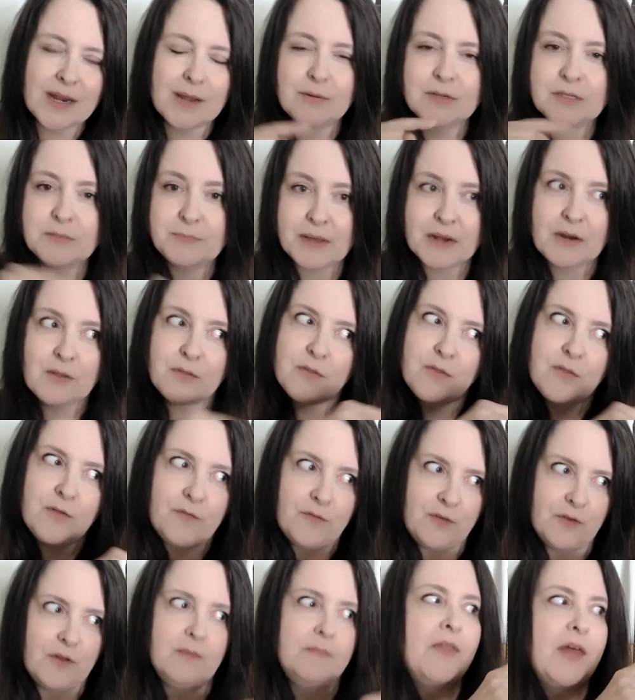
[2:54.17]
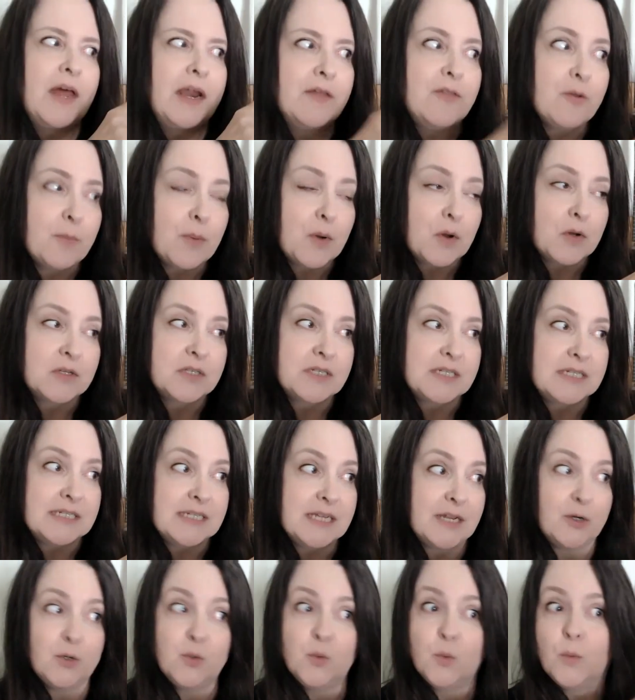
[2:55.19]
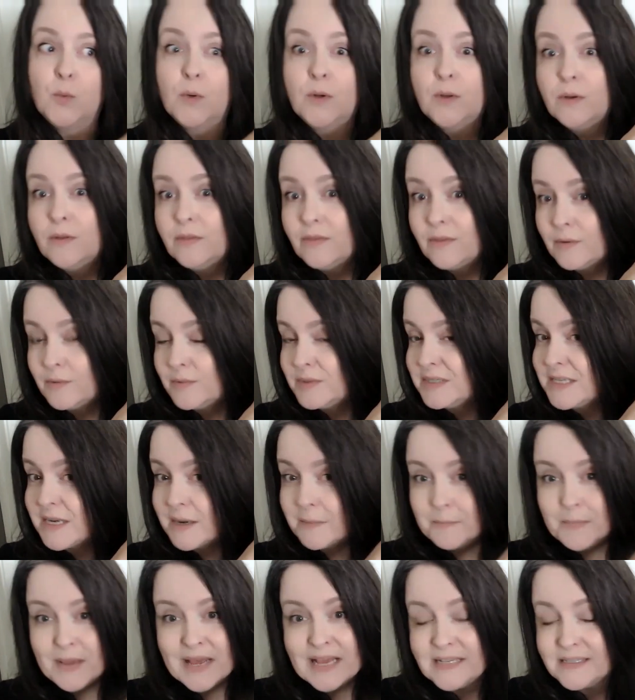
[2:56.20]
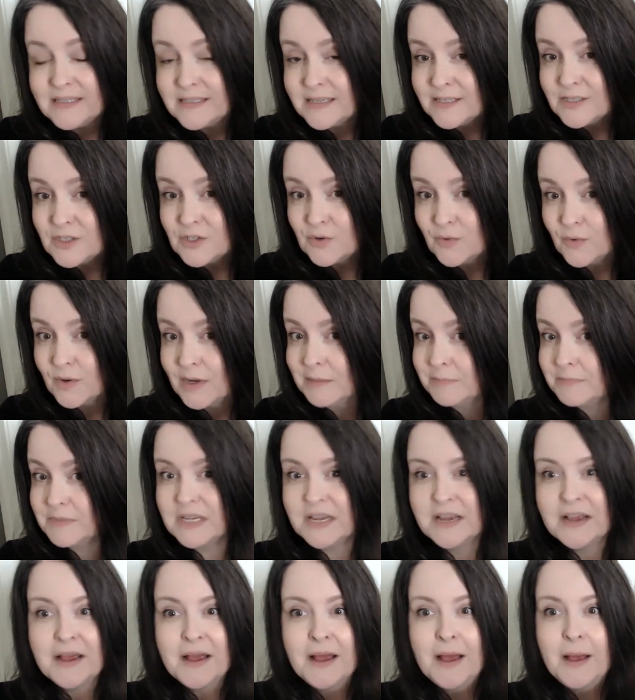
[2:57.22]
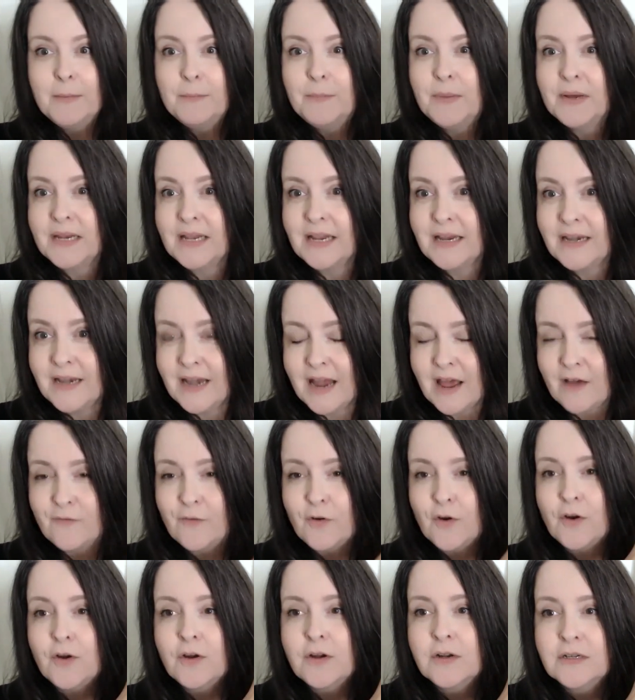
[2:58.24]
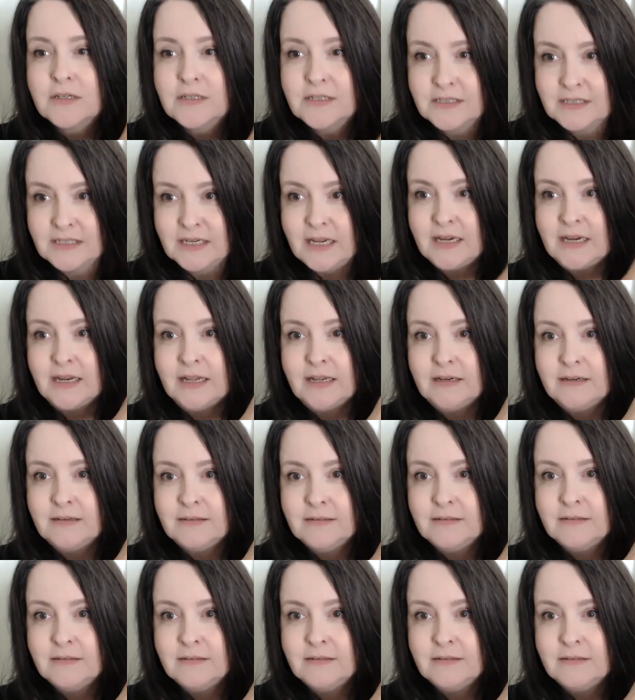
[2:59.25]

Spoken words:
It was better than the film that other person did there was an amazing script, but he never did it.